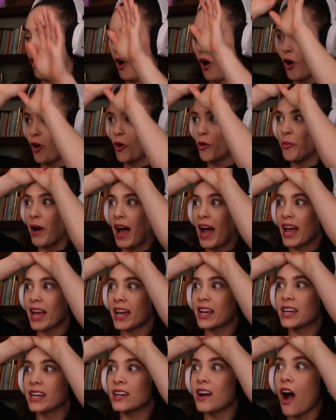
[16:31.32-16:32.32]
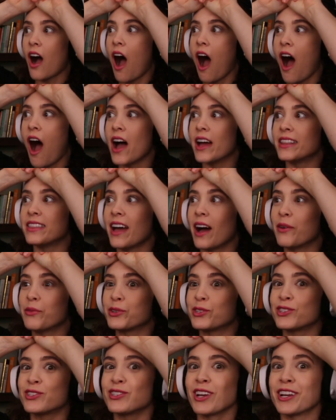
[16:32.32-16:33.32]
Oh my God, that
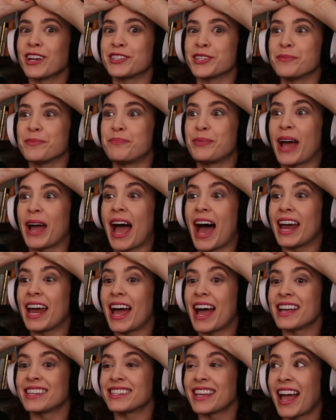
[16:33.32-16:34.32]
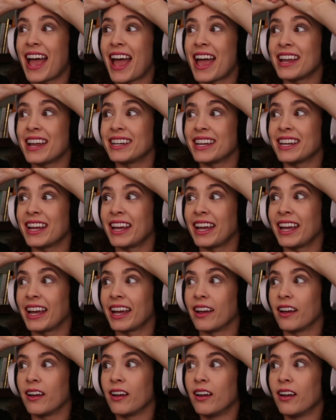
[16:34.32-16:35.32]
was such a badass ending.